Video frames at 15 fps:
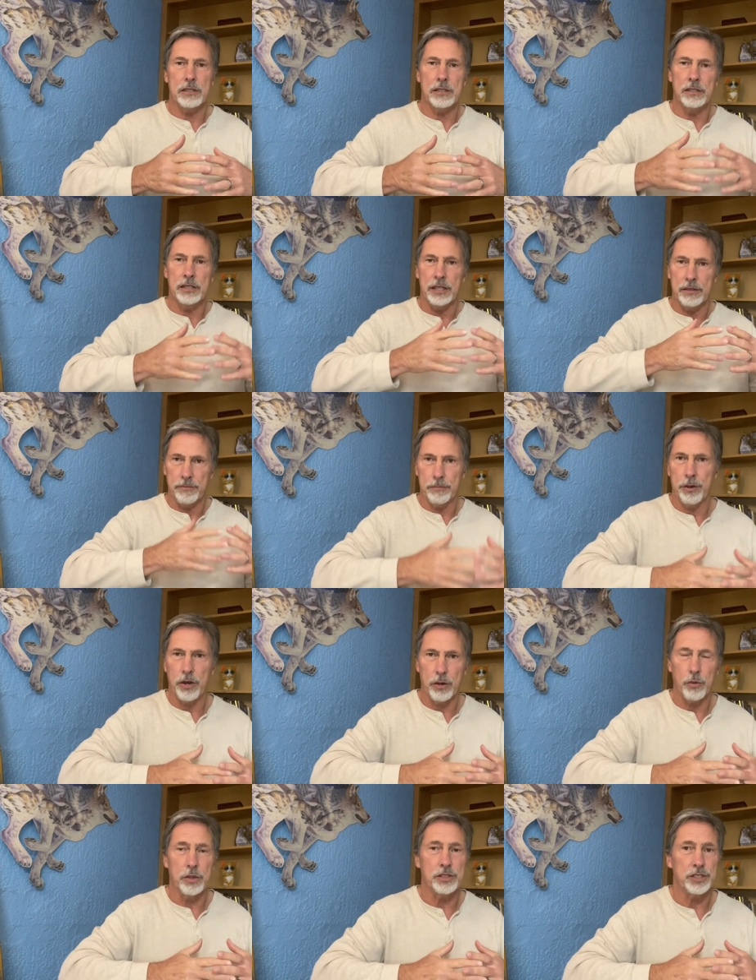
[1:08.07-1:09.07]
in part
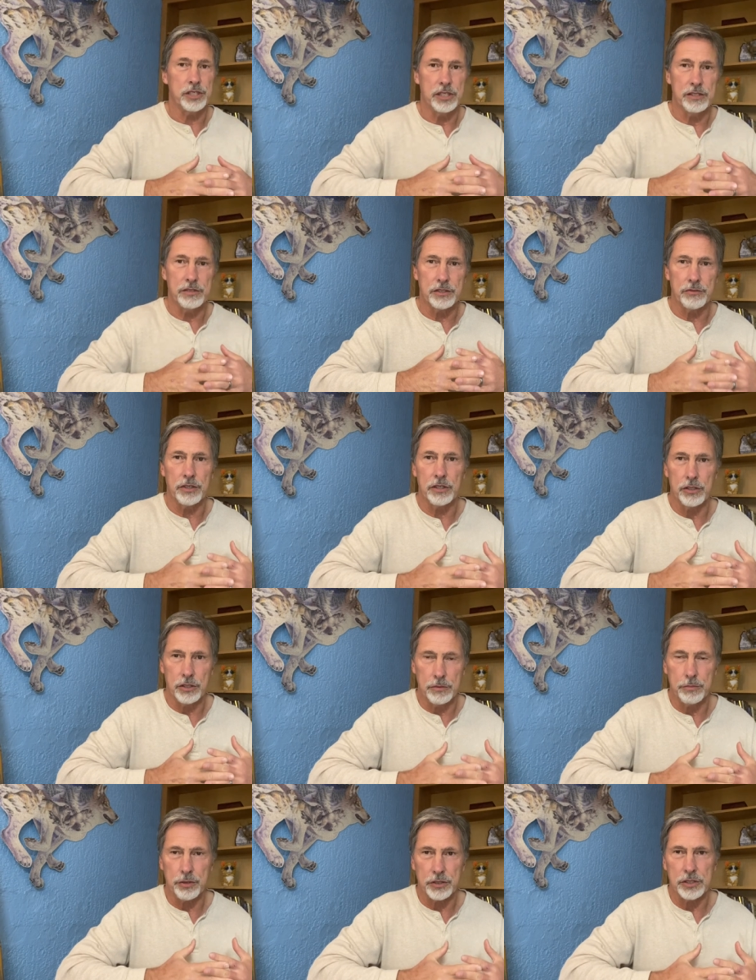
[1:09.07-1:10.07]
one, she gives a real good
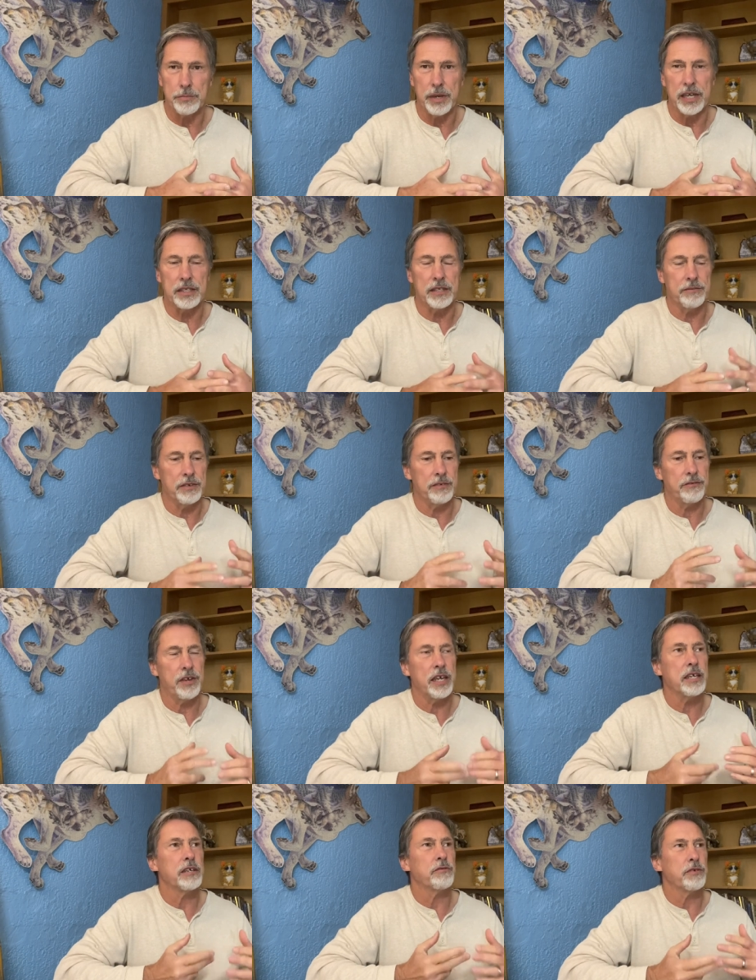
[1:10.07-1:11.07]
perspective. And if I
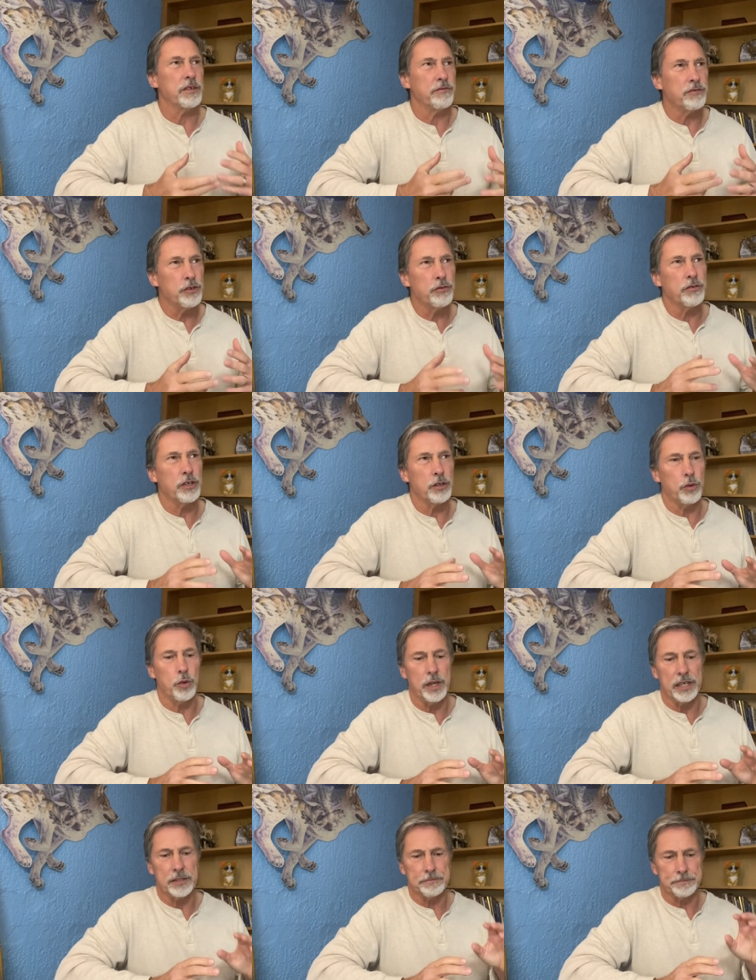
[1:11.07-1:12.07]
can review real
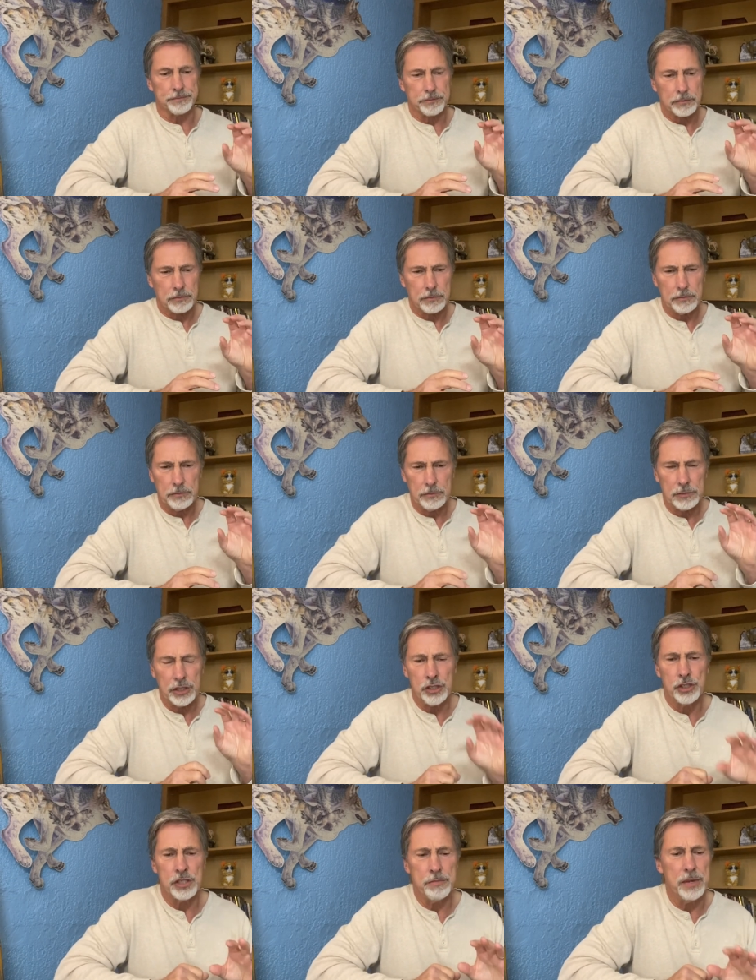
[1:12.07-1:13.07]
quick,
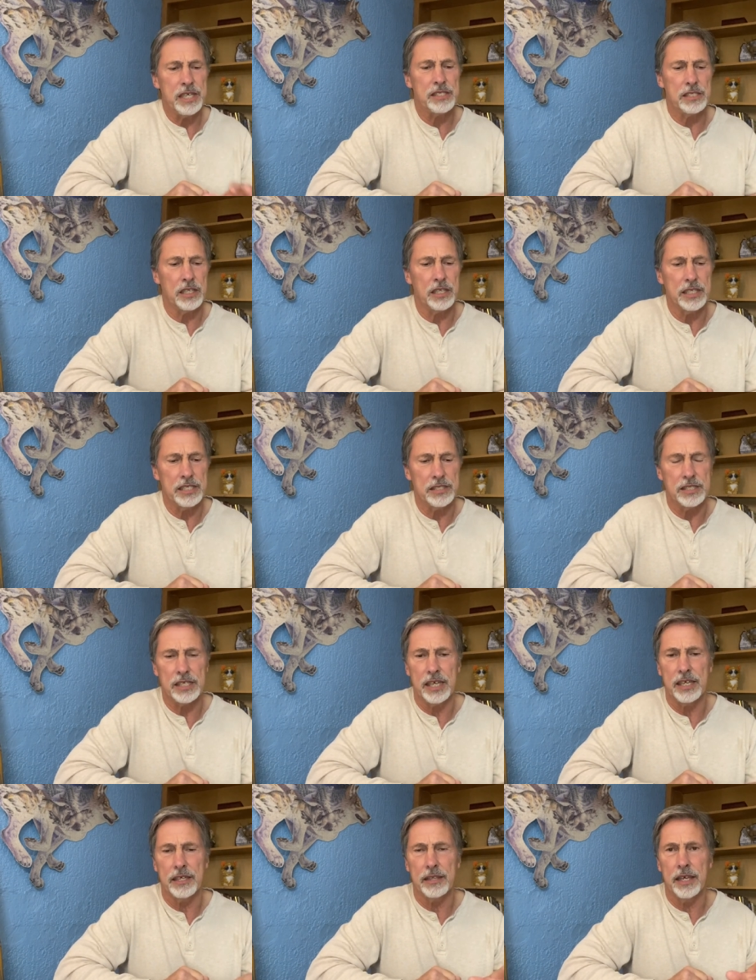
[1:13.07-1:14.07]
she basically is
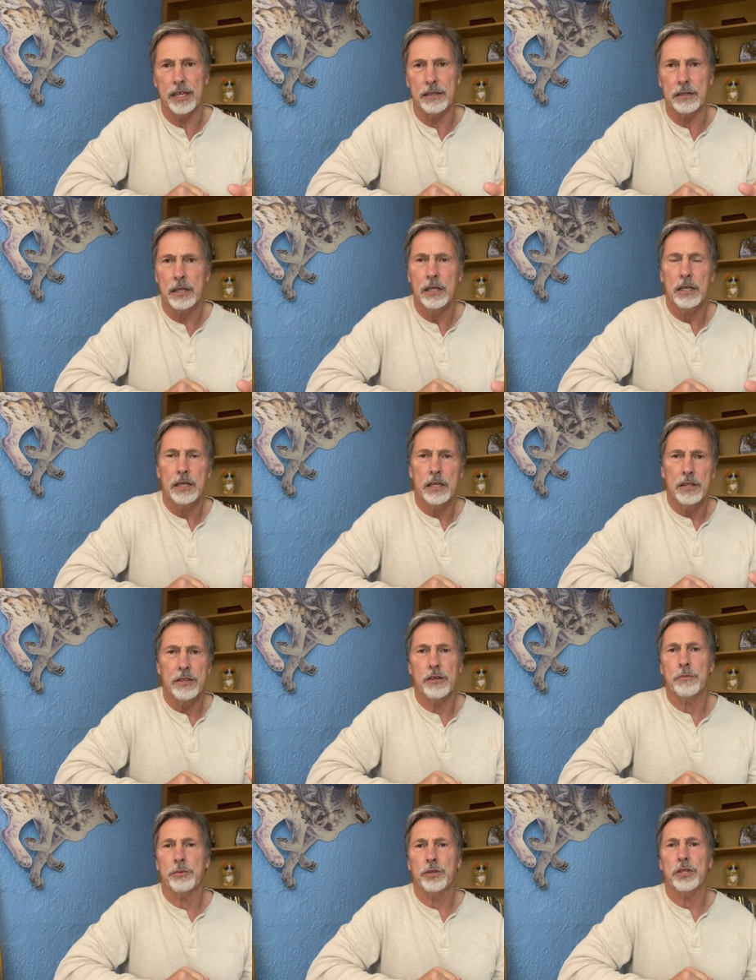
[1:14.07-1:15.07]
saying that
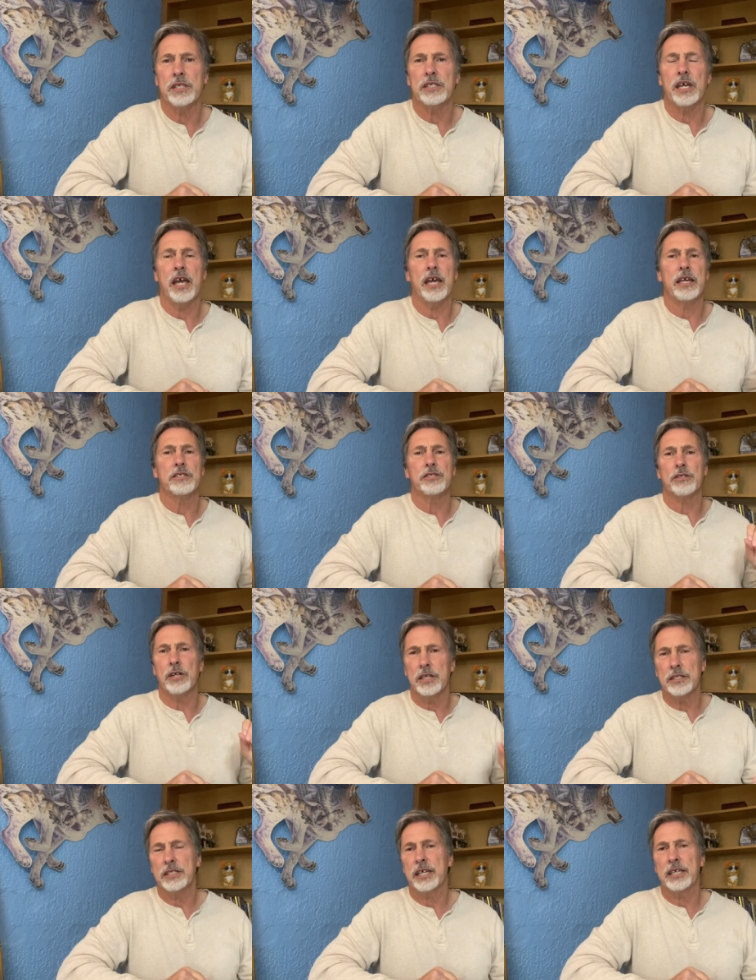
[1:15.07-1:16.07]
therapeutic diets are
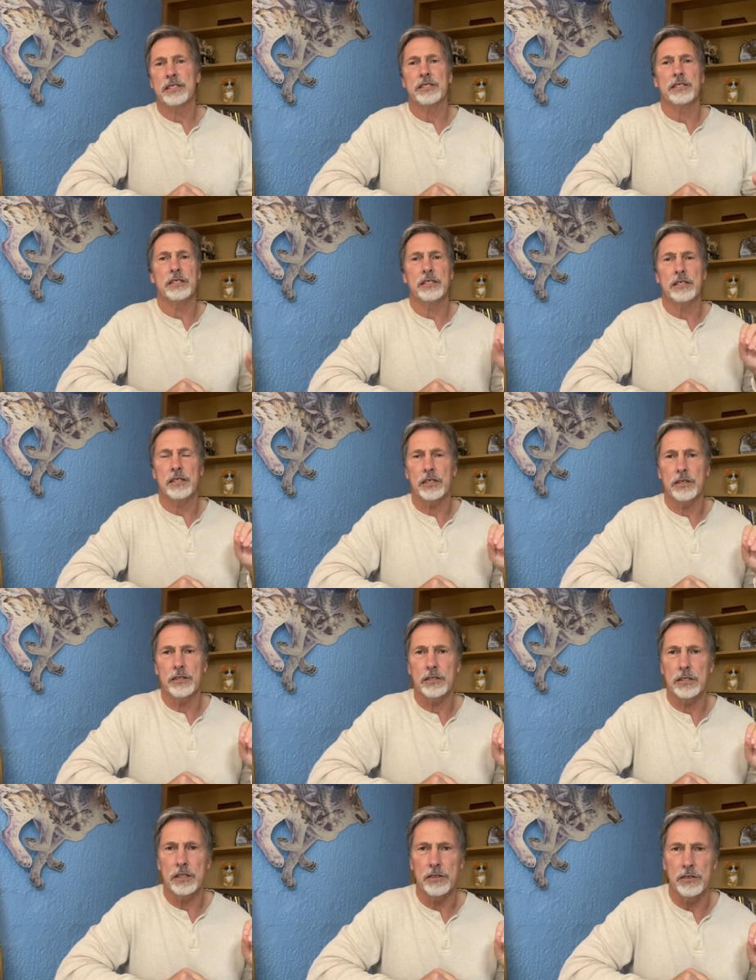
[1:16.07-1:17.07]
untested, they're,
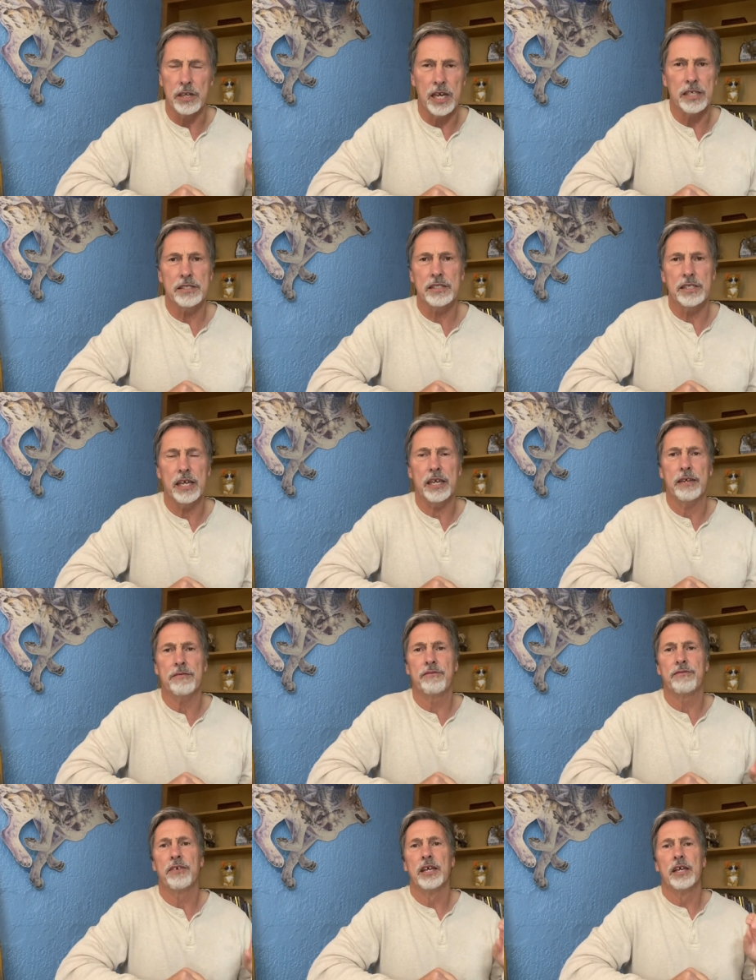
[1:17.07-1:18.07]
they're not safe